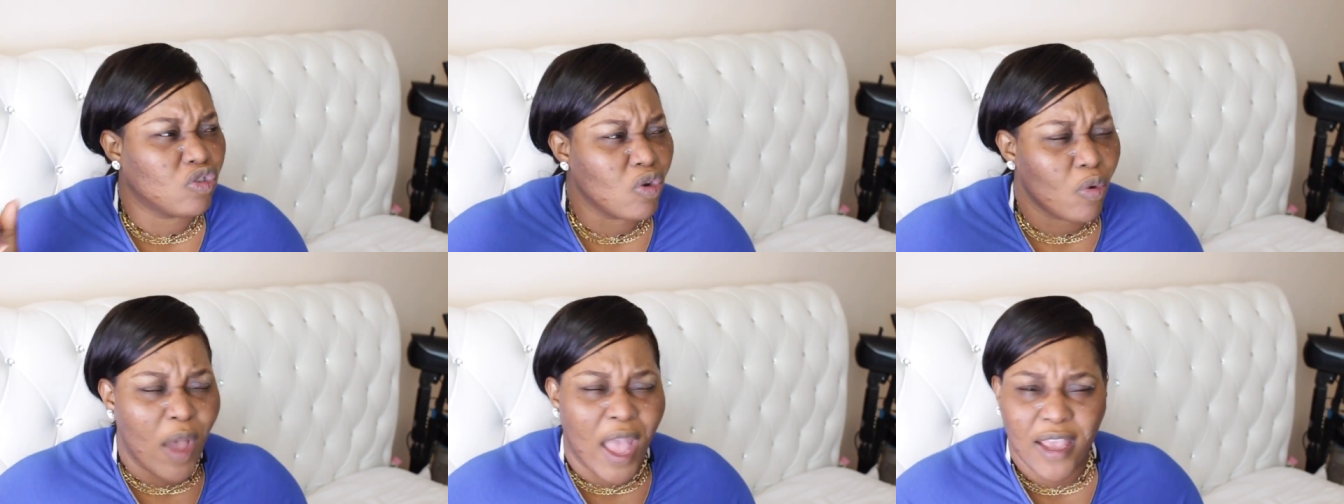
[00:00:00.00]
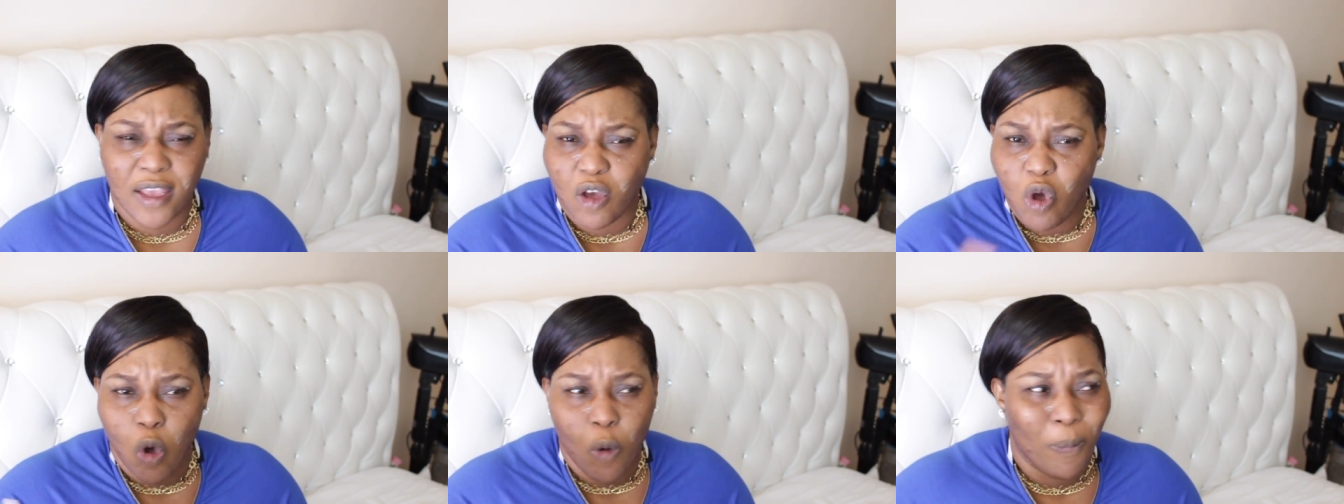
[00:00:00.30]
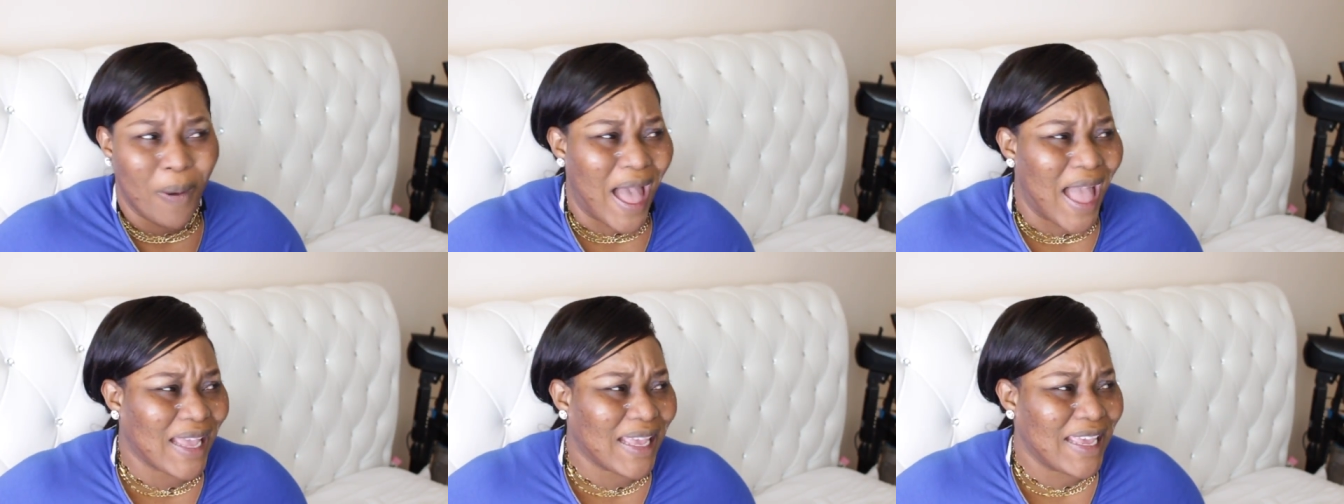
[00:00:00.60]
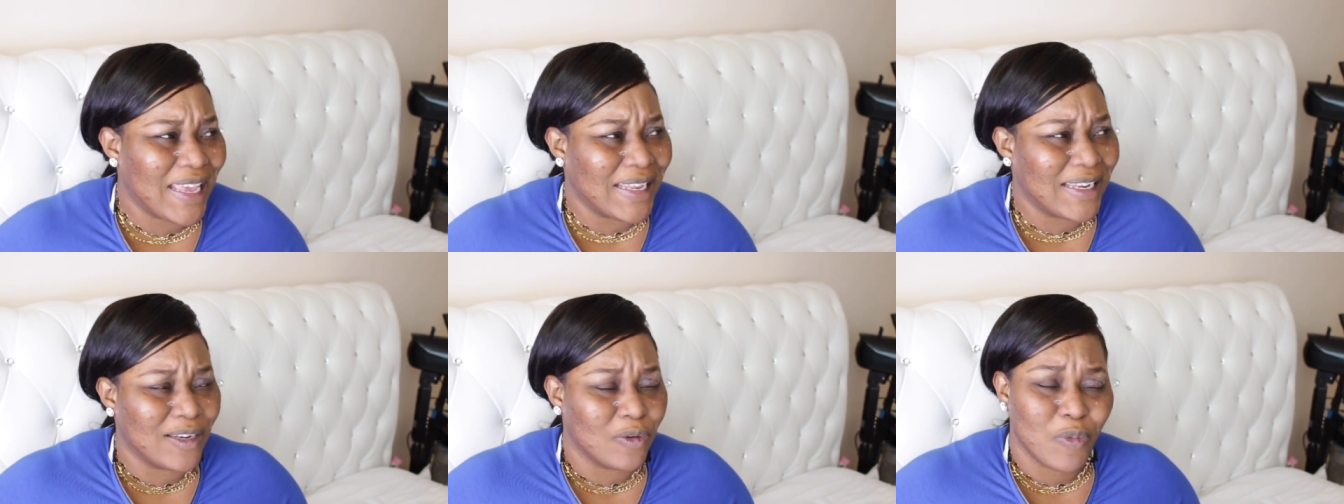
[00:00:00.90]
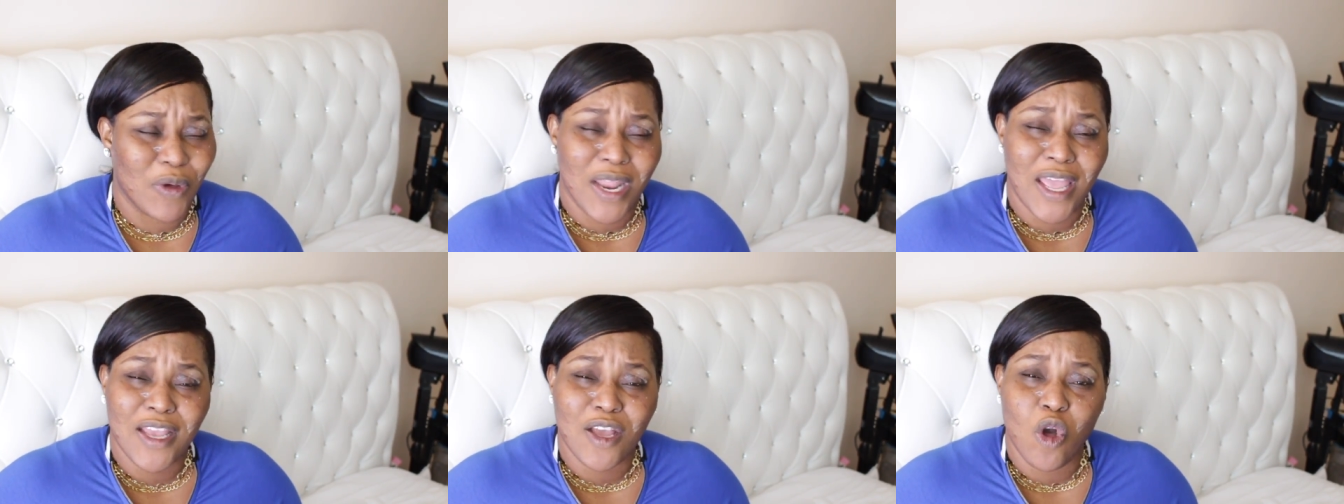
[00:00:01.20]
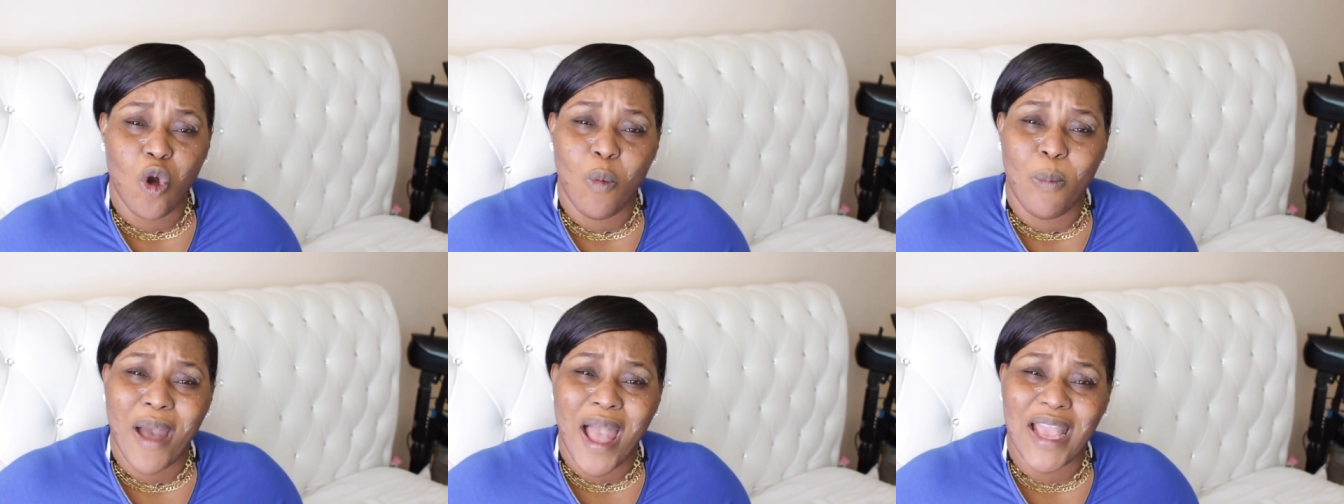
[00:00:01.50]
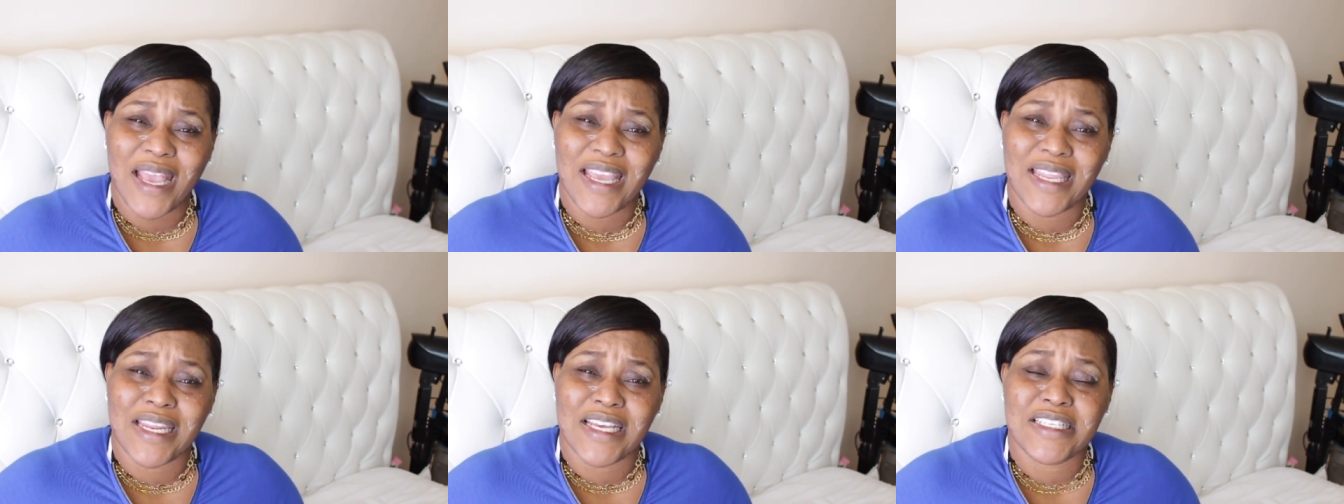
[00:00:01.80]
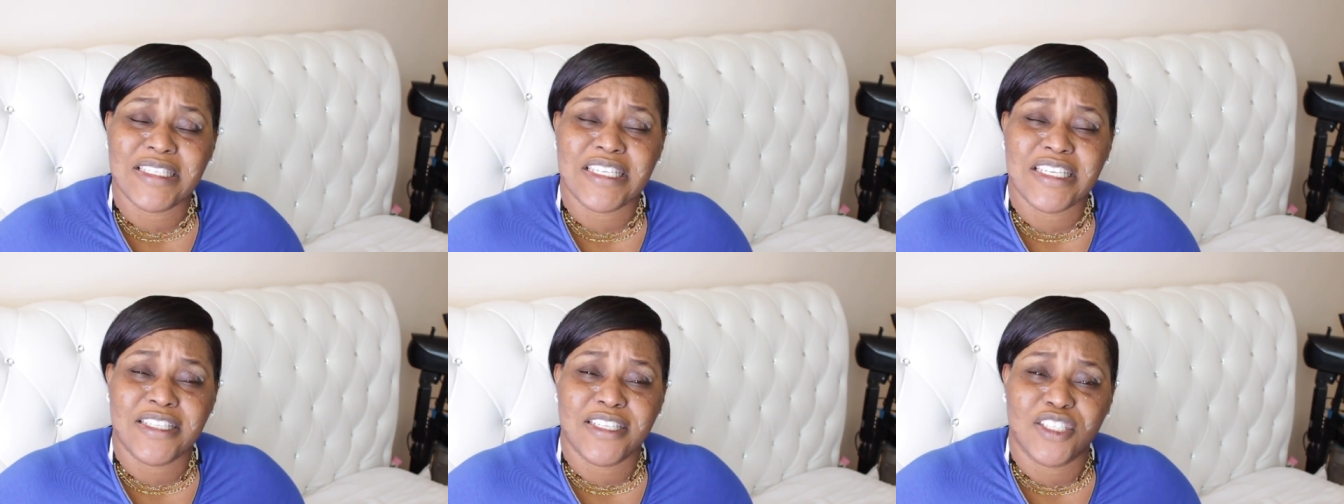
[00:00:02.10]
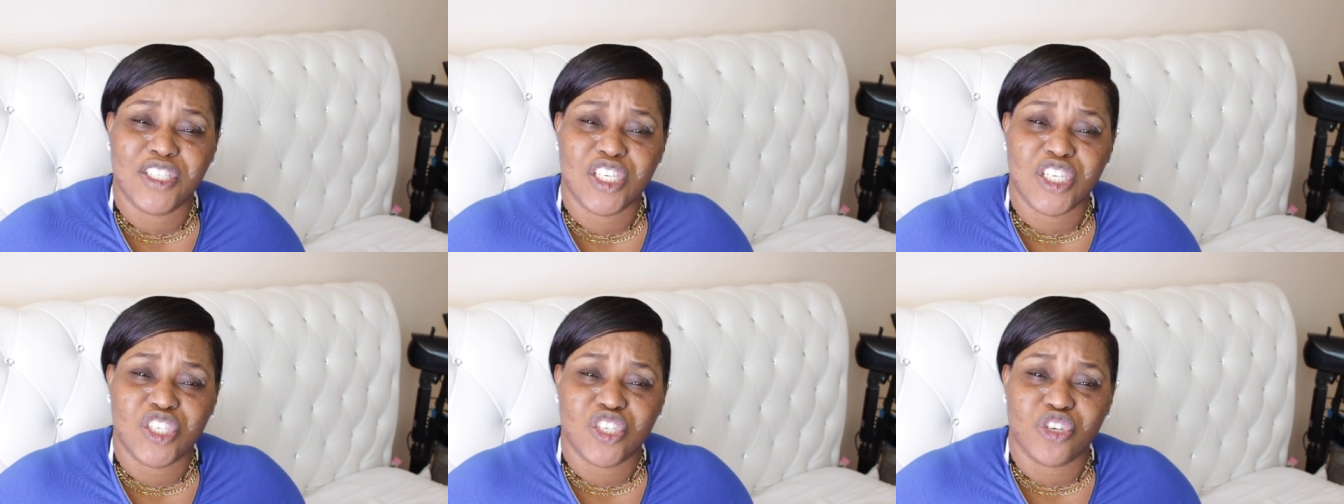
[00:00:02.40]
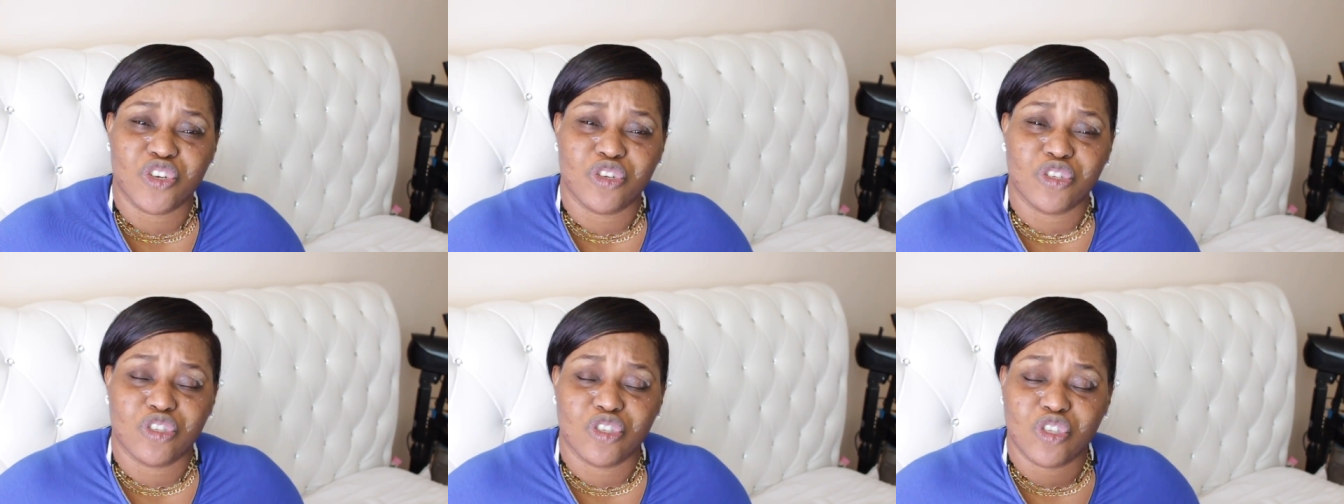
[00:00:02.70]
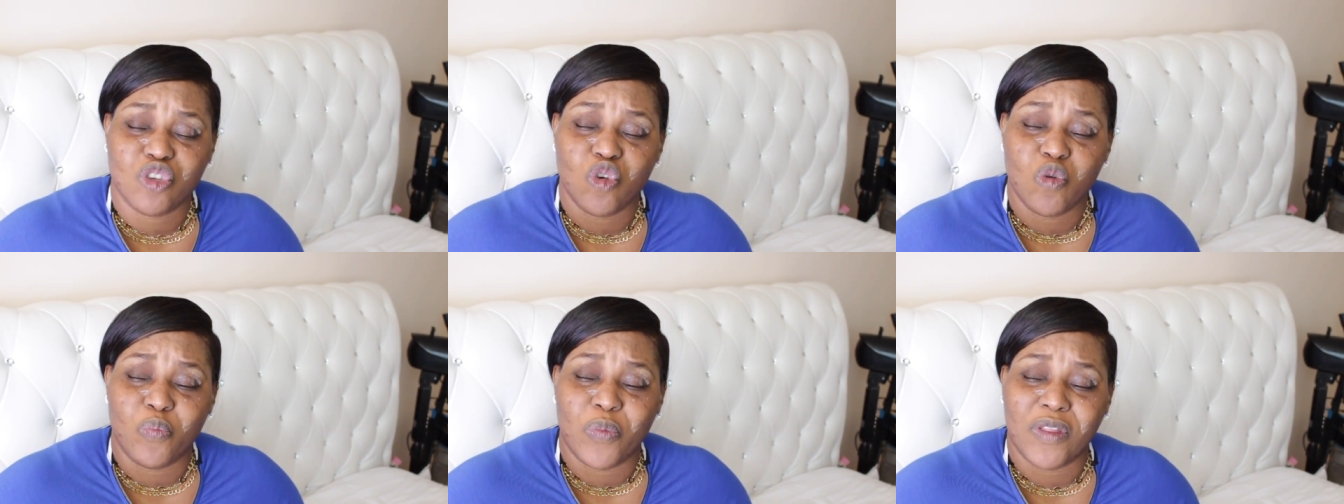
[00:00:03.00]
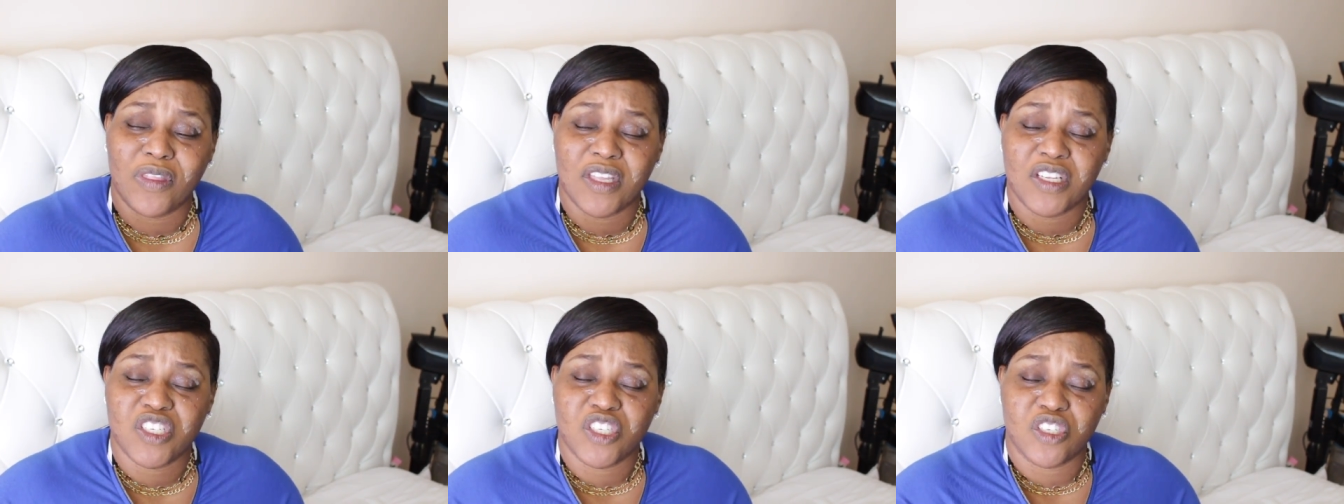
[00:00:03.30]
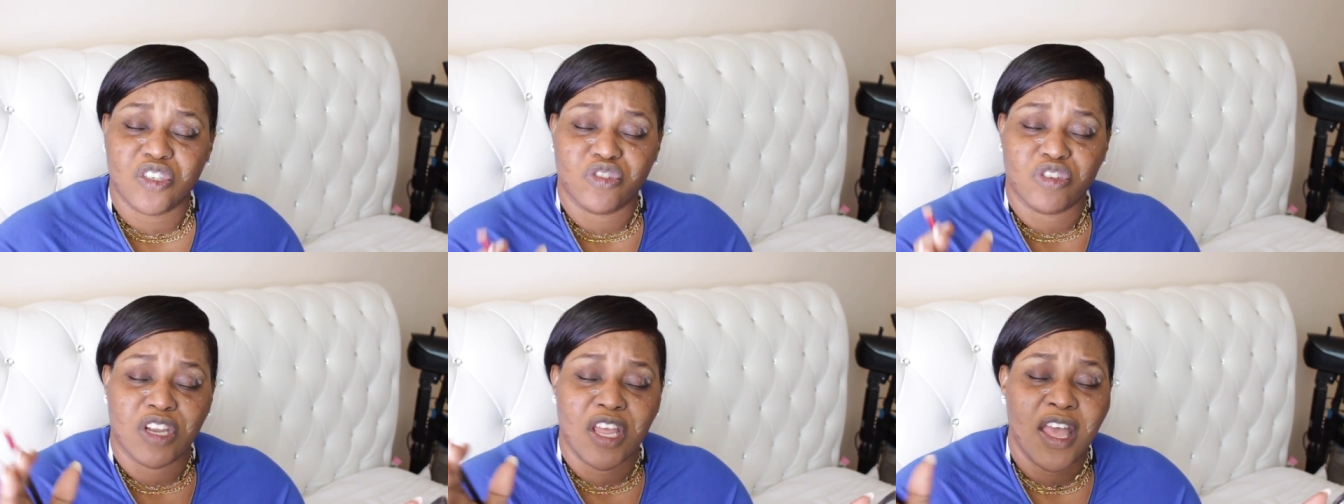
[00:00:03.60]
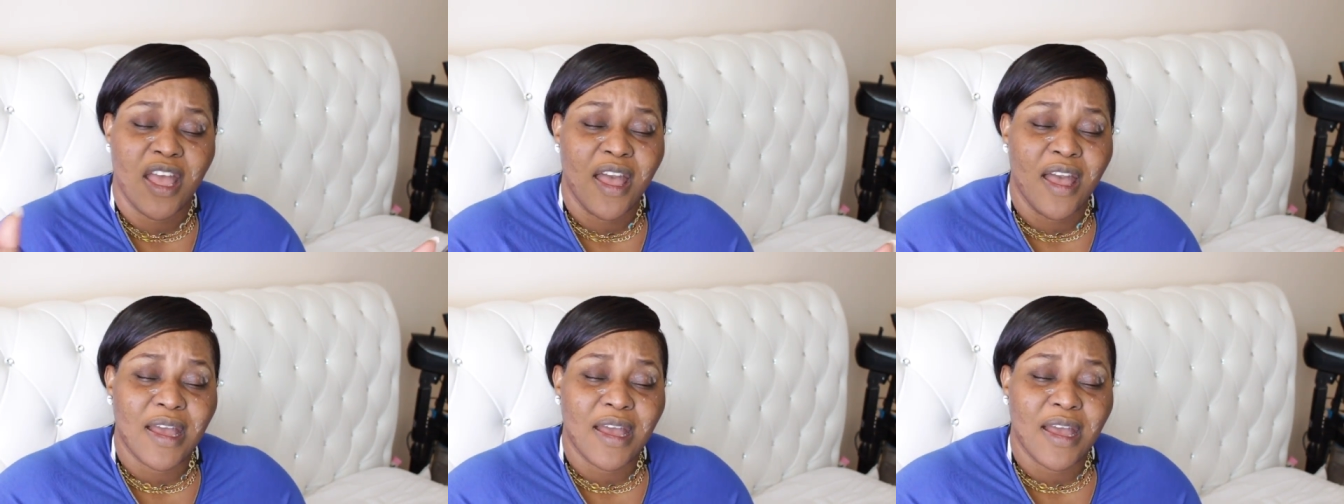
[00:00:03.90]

I go back in. And when I go back in, I see the teachers scooping the children.